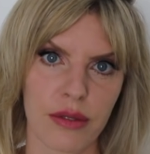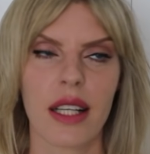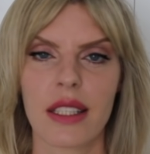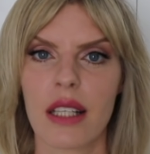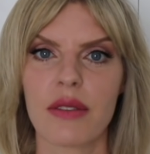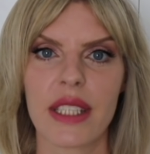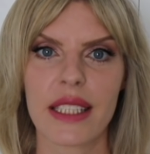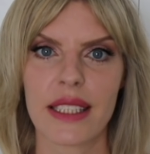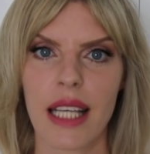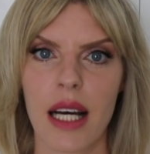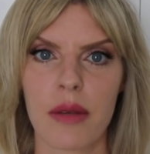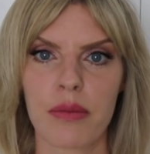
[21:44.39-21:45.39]
Another
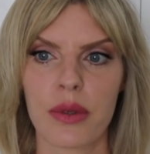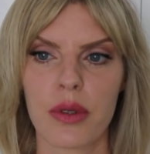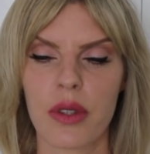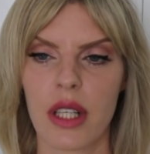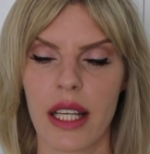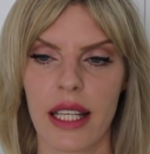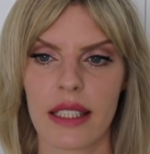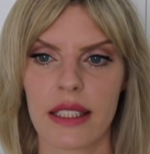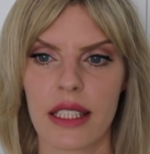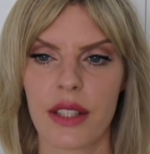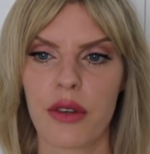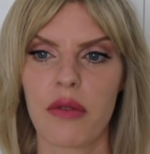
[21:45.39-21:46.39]
example, let's
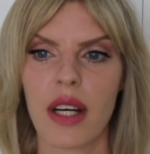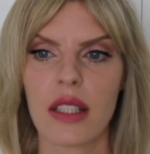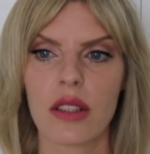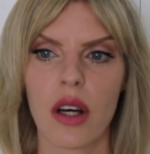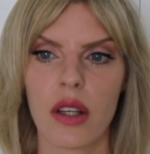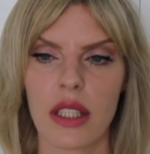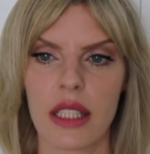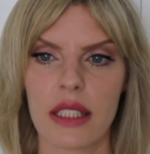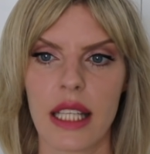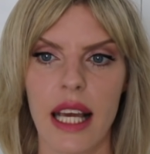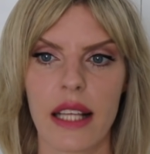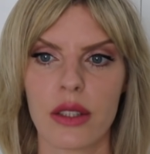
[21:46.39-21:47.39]
say you went on a
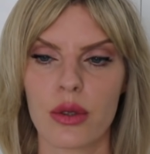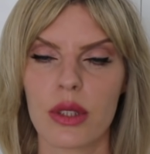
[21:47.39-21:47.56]
date,